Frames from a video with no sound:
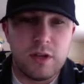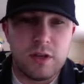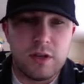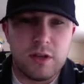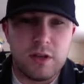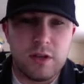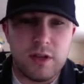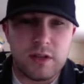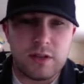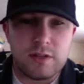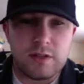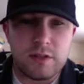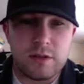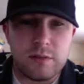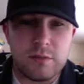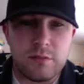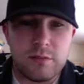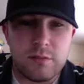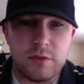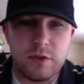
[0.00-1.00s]
You get a
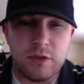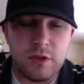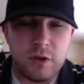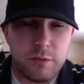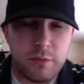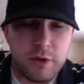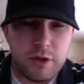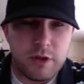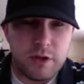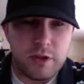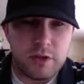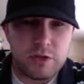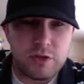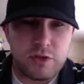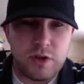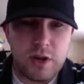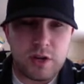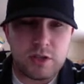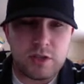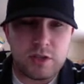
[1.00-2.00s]
little bit of
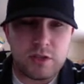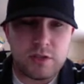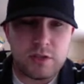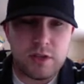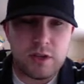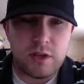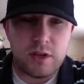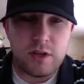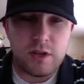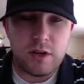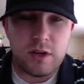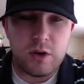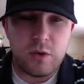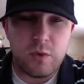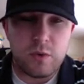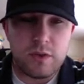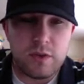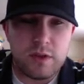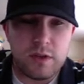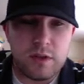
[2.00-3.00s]
distractions down here
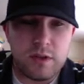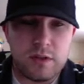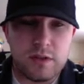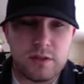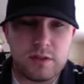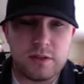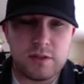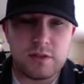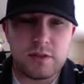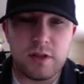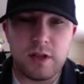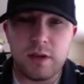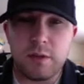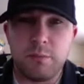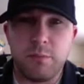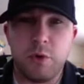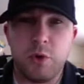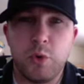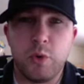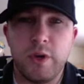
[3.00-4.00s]
with these
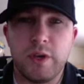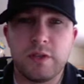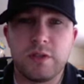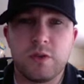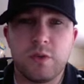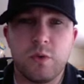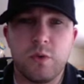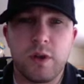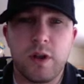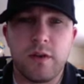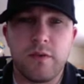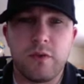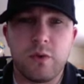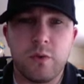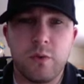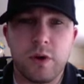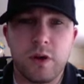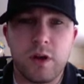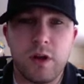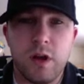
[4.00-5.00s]
like buoys or whatever you
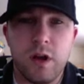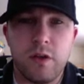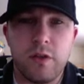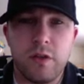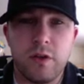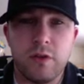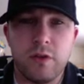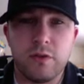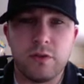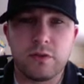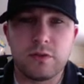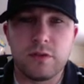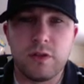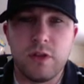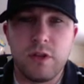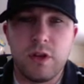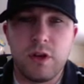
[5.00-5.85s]
want to call those.